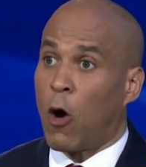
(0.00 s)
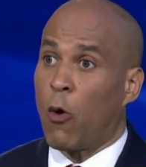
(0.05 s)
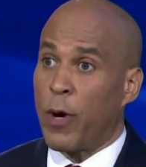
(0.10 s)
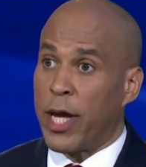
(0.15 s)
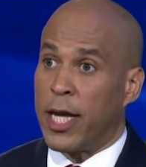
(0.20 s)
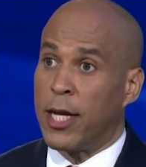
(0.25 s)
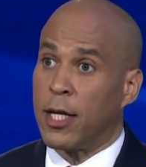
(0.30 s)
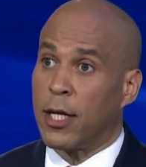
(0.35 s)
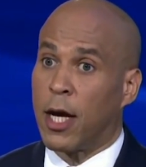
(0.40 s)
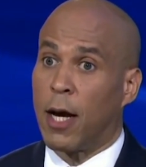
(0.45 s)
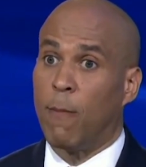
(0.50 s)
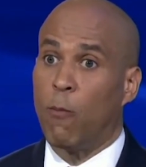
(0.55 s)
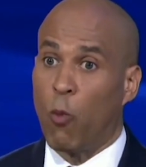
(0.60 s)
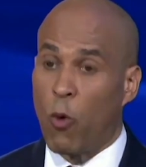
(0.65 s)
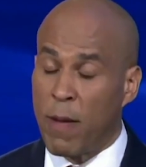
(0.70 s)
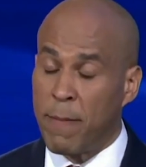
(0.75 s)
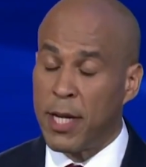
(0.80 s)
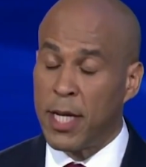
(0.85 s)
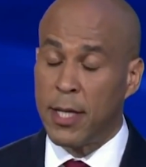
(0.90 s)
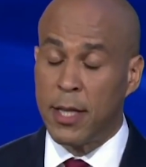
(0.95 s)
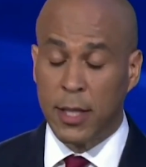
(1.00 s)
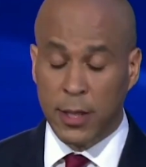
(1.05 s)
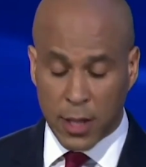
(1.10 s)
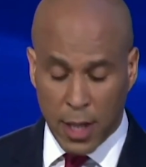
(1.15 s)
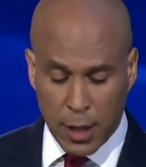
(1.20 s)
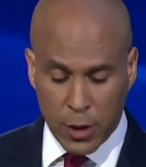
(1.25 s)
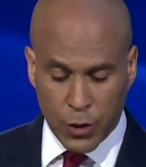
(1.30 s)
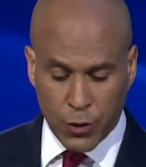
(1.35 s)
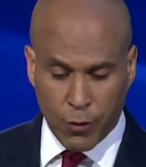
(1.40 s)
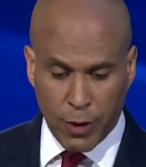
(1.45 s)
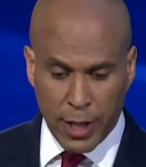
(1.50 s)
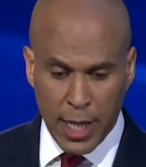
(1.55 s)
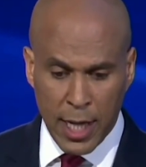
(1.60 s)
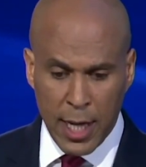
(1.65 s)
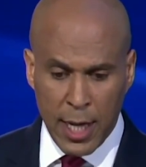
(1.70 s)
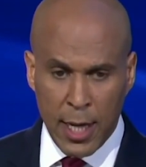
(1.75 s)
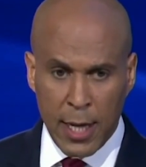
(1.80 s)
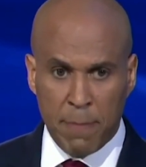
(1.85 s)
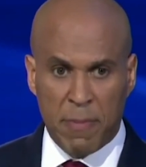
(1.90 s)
low-income women in this country,